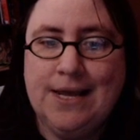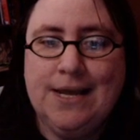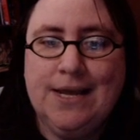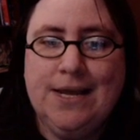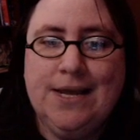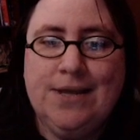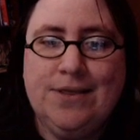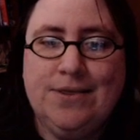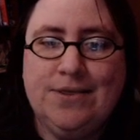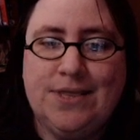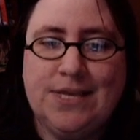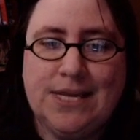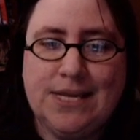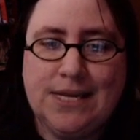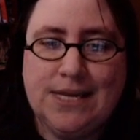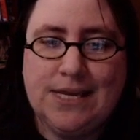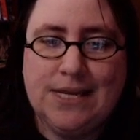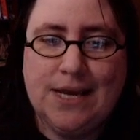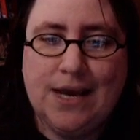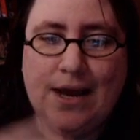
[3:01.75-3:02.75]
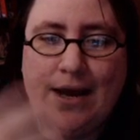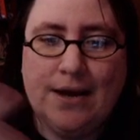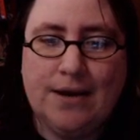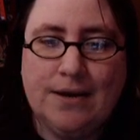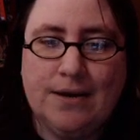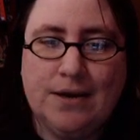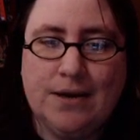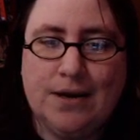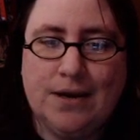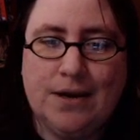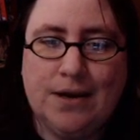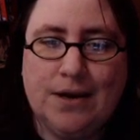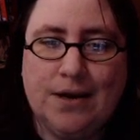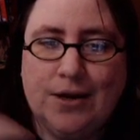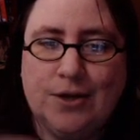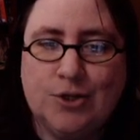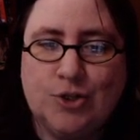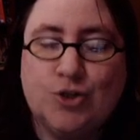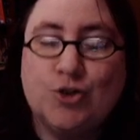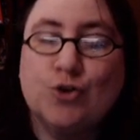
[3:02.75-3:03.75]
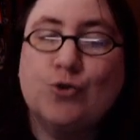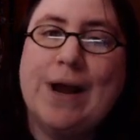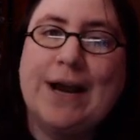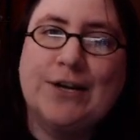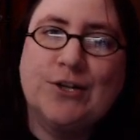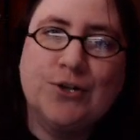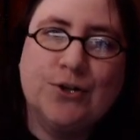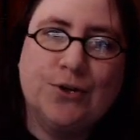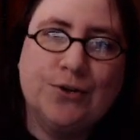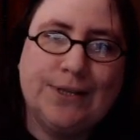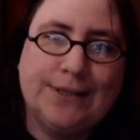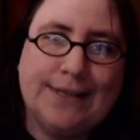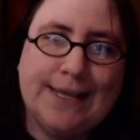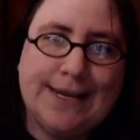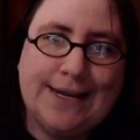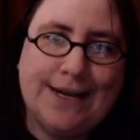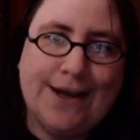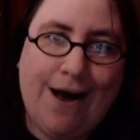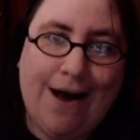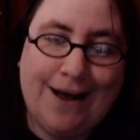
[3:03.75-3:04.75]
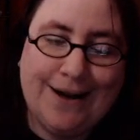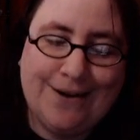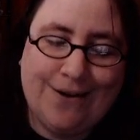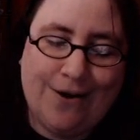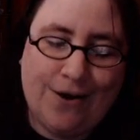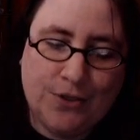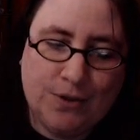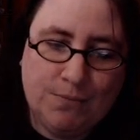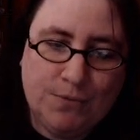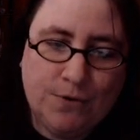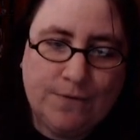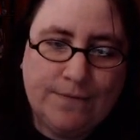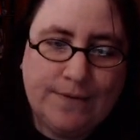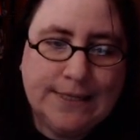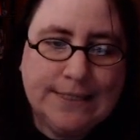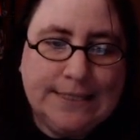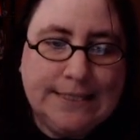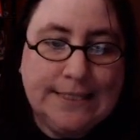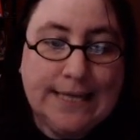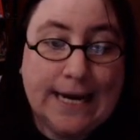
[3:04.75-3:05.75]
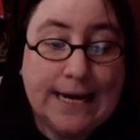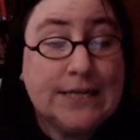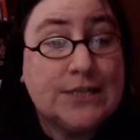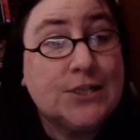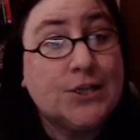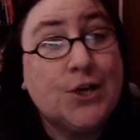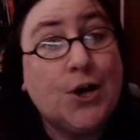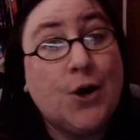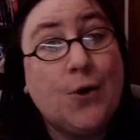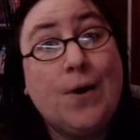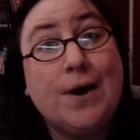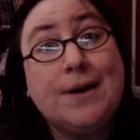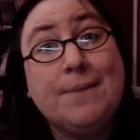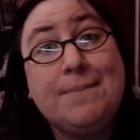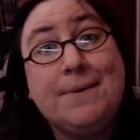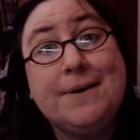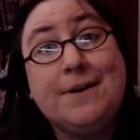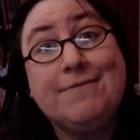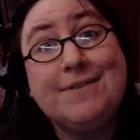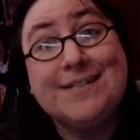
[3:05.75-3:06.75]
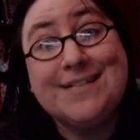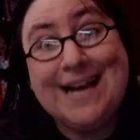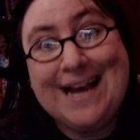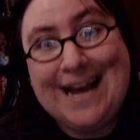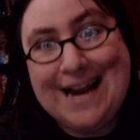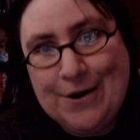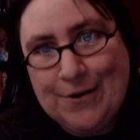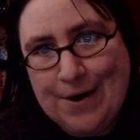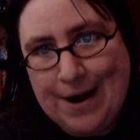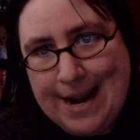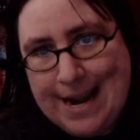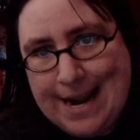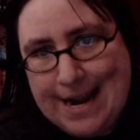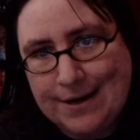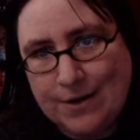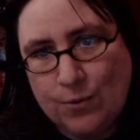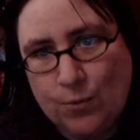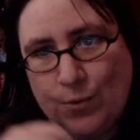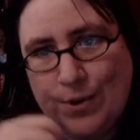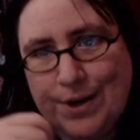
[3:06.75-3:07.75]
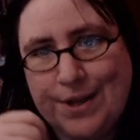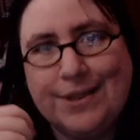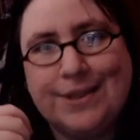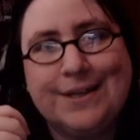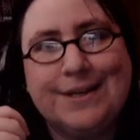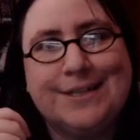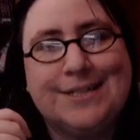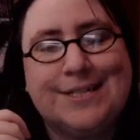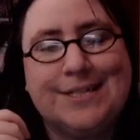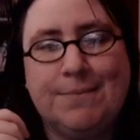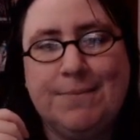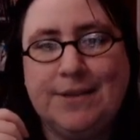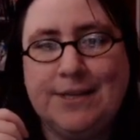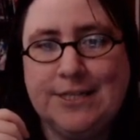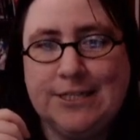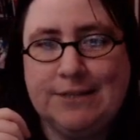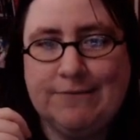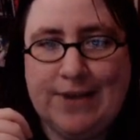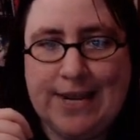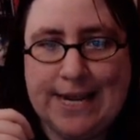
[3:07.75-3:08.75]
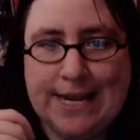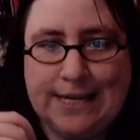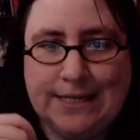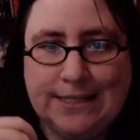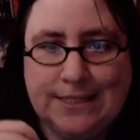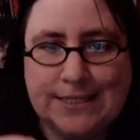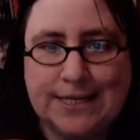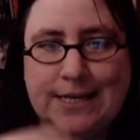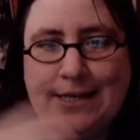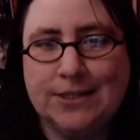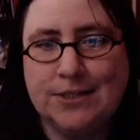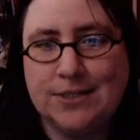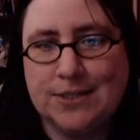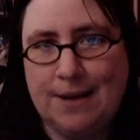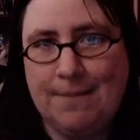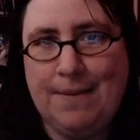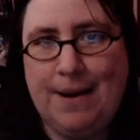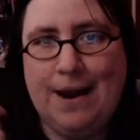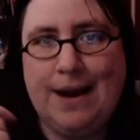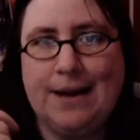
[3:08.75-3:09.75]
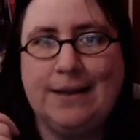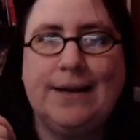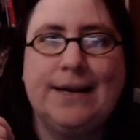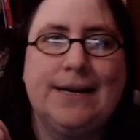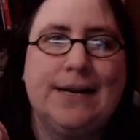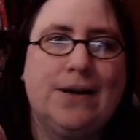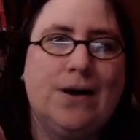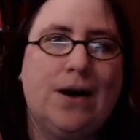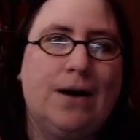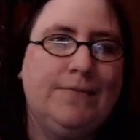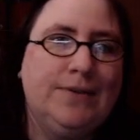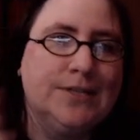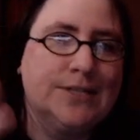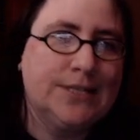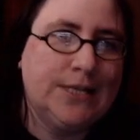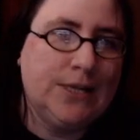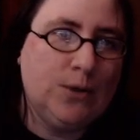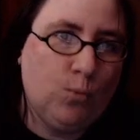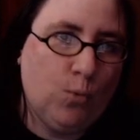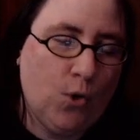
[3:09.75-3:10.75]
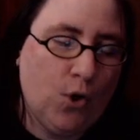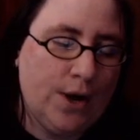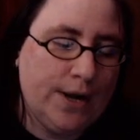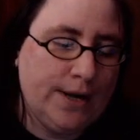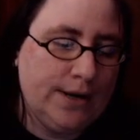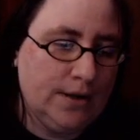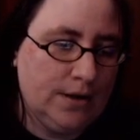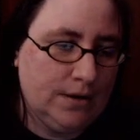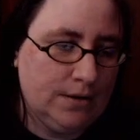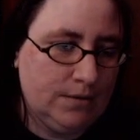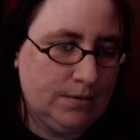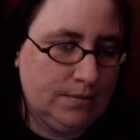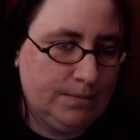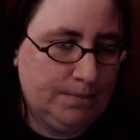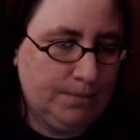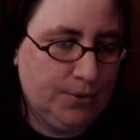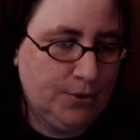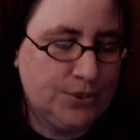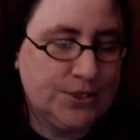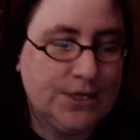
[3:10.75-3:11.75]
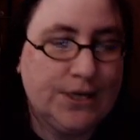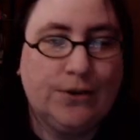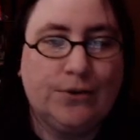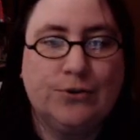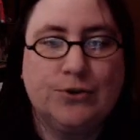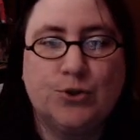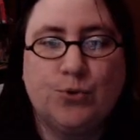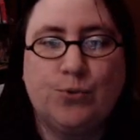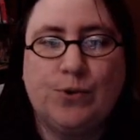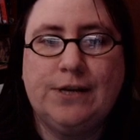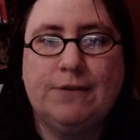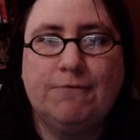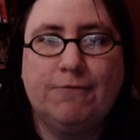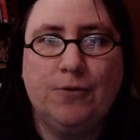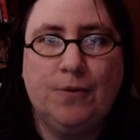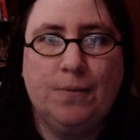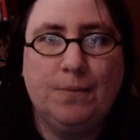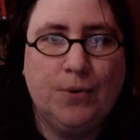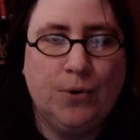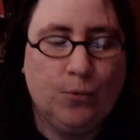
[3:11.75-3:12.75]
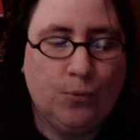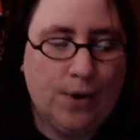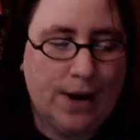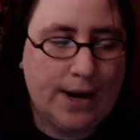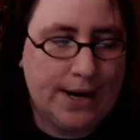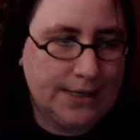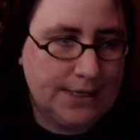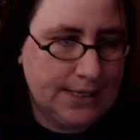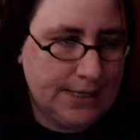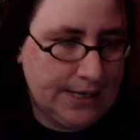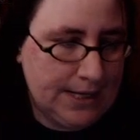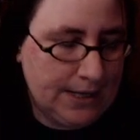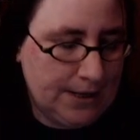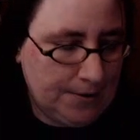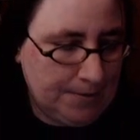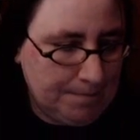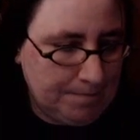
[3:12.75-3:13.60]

the director that they got on the movie decided to go on a bit of a tirade with some of these fans, and I'm highlighting obviously one particular tweet from Ryan Cannell.